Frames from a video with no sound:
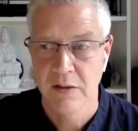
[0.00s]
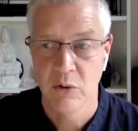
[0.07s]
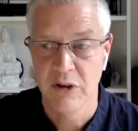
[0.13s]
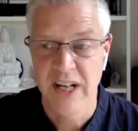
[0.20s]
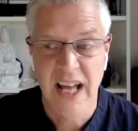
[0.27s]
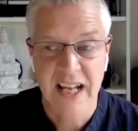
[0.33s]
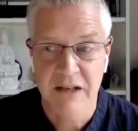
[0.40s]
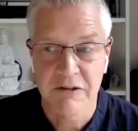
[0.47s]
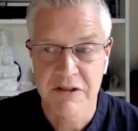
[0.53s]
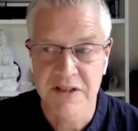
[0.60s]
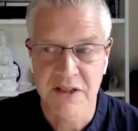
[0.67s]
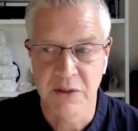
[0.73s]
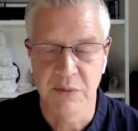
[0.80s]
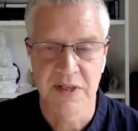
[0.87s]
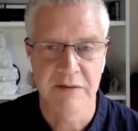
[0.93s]
or
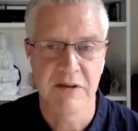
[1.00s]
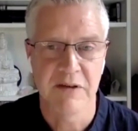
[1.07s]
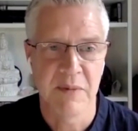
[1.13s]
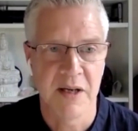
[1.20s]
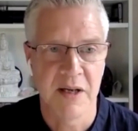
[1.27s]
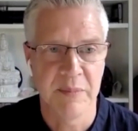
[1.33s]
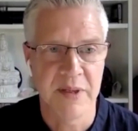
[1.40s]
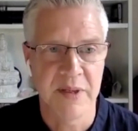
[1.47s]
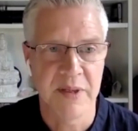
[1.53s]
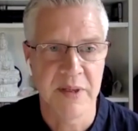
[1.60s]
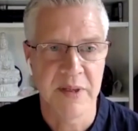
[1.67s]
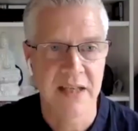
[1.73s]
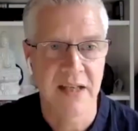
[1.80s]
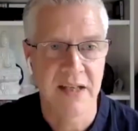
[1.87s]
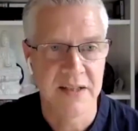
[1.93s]
inaccuracy or whatever it might
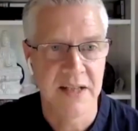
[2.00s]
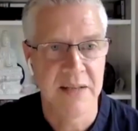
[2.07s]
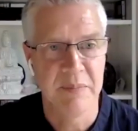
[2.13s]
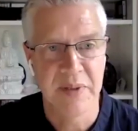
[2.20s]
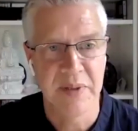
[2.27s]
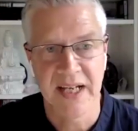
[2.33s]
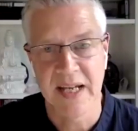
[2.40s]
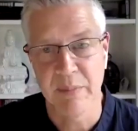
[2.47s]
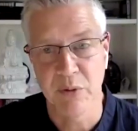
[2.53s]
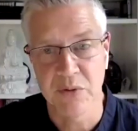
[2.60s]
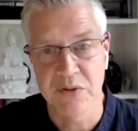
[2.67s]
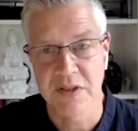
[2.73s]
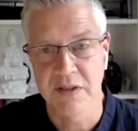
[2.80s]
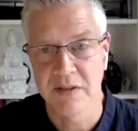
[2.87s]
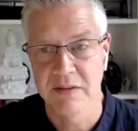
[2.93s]
be, and then being
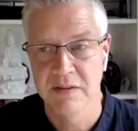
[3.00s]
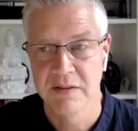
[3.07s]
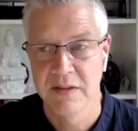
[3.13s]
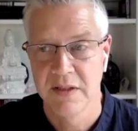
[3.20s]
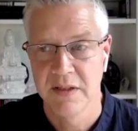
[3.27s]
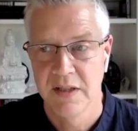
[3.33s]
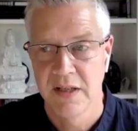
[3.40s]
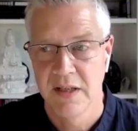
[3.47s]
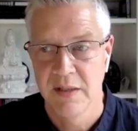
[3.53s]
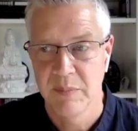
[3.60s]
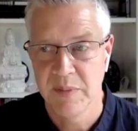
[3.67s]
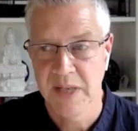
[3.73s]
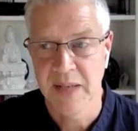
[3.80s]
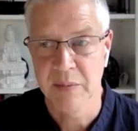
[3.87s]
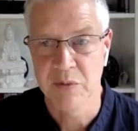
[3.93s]
able to
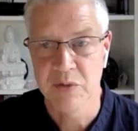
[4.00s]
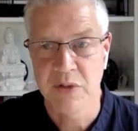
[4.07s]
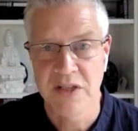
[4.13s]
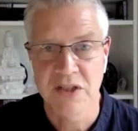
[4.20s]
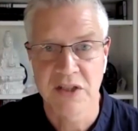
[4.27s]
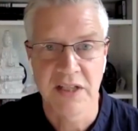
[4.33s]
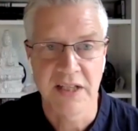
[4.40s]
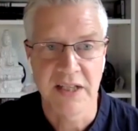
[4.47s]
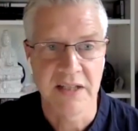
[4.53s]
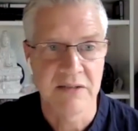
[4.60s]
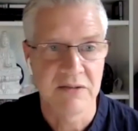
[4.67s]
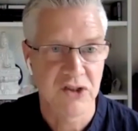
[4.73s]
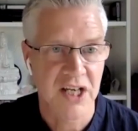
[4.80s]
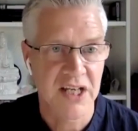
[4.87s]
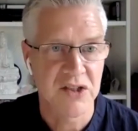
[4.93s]
actually
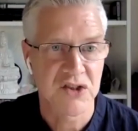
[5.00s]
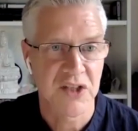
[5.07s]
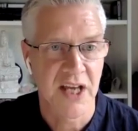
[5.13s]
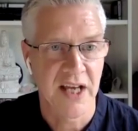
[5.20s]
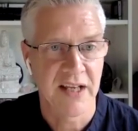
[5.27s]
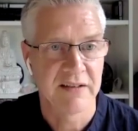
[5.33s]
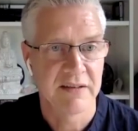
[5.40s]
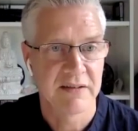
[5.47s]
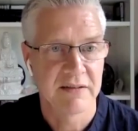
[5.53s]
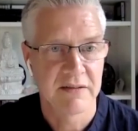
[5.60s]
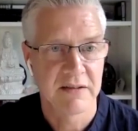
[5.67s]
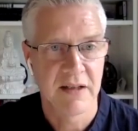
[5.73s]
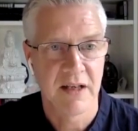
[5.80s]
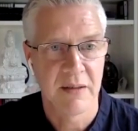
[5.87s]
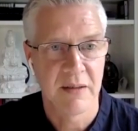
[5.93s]
change that.
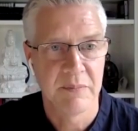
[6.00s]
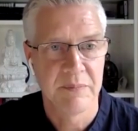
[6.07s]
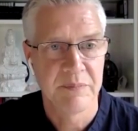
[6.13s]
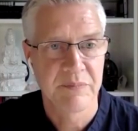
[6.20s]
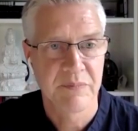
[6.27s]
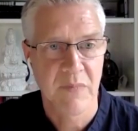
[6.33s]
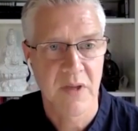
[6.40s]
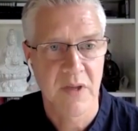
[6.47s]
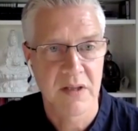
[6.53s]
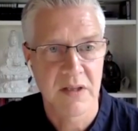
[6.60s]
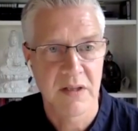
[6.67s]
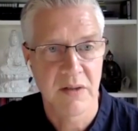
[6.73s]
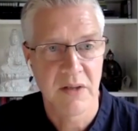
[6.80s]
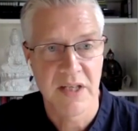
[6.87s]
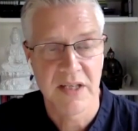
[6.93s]

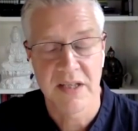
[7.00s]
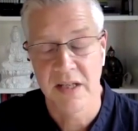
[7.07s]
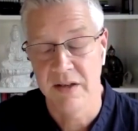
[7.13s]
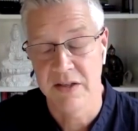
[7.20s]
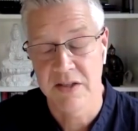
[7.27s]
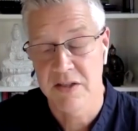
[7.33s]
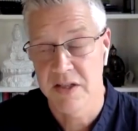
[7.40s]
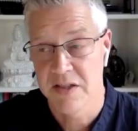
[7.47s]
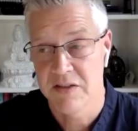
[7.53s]
You know,